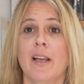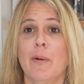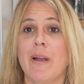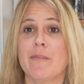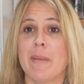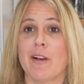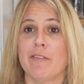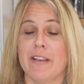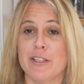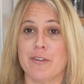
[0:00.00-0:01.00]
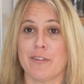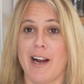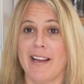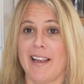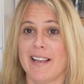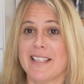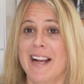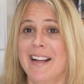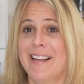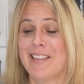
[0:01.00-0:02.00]
we have bigger fish to fry, I guess.
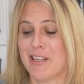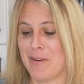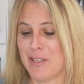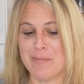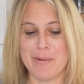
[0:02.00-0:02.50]
So we shouldn't be